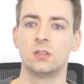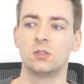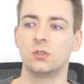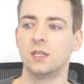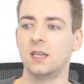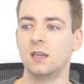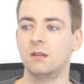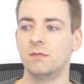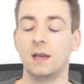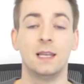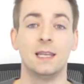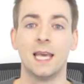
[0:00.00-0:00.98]
to give
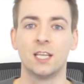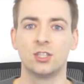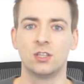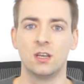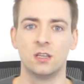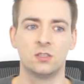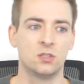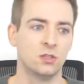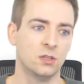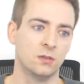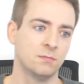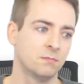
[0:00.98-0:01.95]
a lecture
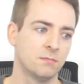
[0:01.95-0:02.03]
to